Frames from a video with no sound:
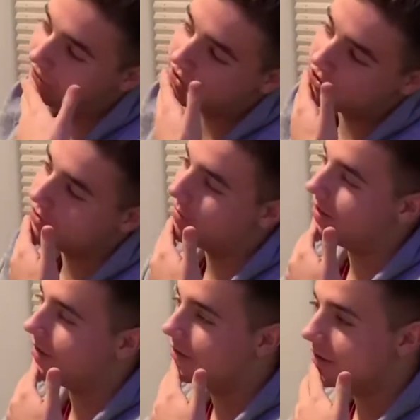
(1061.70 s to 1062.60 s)
think it should
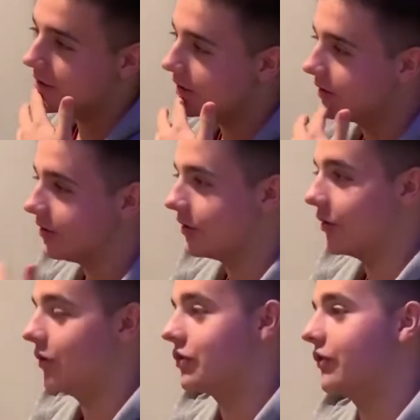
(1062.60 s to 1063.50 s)
be.
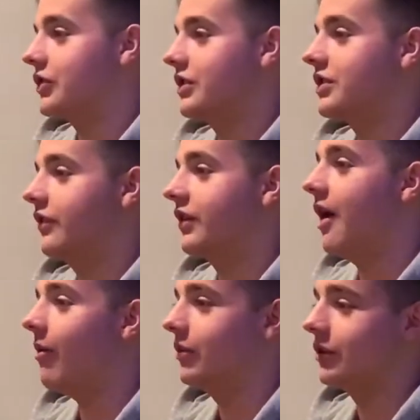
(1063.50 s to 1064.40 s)
It's obviously a tough
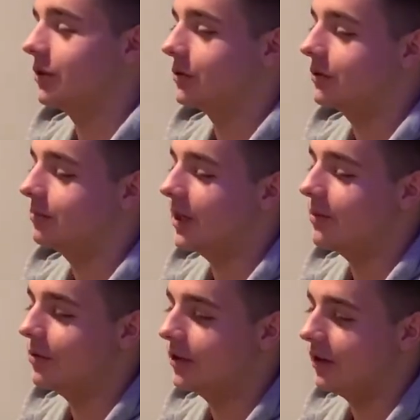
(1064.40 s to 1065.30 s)
game. You know,
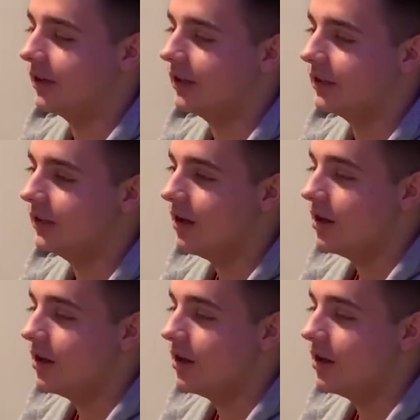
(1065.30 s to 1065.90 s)
people in our league.